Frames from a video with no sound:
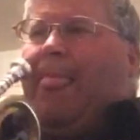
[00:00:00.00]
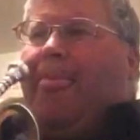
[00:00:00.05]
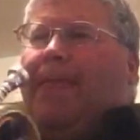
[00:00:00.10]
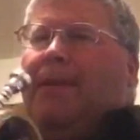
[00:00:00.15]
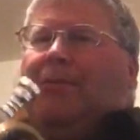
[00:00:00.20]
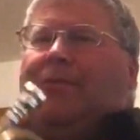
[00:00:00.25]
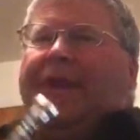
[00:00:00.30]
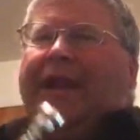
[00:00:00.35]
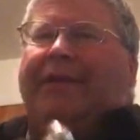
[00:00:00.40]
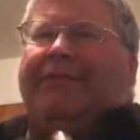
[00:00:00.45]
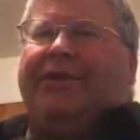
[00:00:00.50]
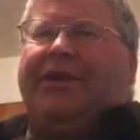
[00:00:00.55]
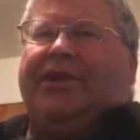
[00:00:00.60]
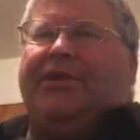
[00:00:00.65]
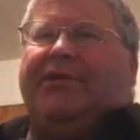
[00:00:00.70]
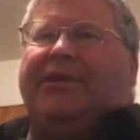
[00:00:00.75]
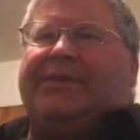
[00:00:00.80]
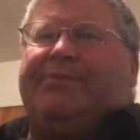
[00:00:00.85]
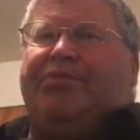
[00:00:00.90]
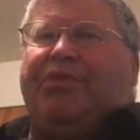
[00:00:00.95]
what I would
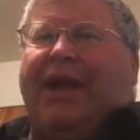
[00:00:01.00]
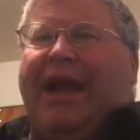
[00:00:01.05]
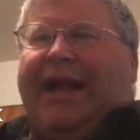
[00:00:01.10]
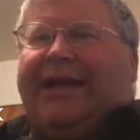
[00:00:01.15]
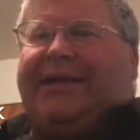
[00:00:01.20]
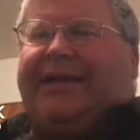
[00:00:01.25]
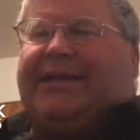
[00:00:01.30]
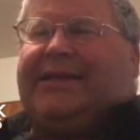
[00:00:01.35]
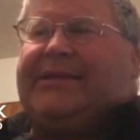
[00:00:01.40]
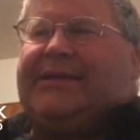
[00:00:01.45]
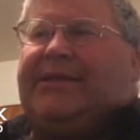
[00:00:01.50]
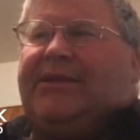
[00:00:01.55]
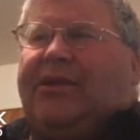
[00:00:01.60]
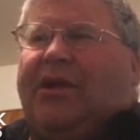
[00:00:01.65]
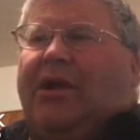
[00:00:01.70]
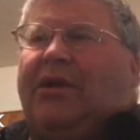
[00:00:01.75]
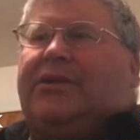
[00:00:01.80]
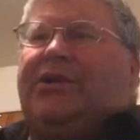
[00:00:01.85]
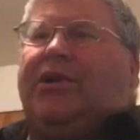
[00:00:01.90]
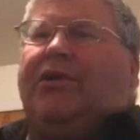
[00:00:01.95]
do is practice
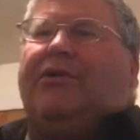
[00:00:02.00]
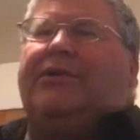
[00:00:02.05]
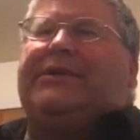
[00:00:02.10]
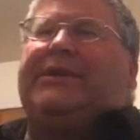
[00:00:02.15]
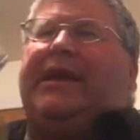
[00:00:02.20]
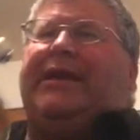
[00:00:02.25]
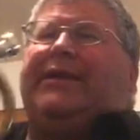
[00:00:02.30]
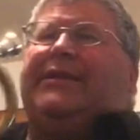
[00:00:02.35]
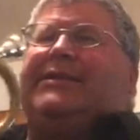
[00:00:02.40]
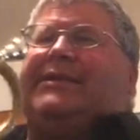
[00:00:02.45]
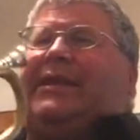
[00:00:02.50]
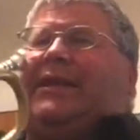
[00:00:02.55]
long tones on a C